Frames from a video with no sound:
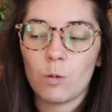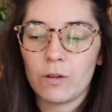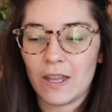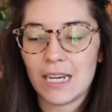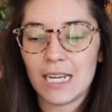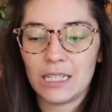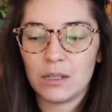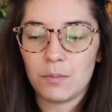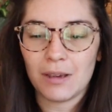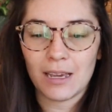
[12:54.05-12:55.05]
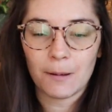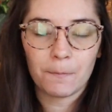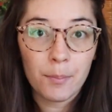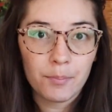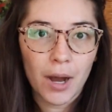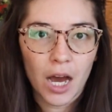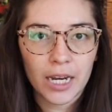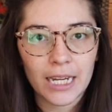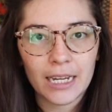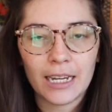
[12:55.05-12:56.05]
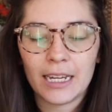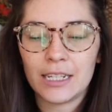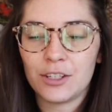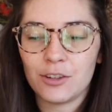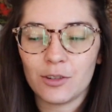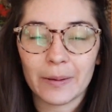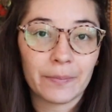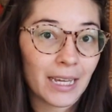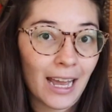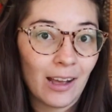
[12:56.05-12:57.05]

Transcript: where they need to be potted into something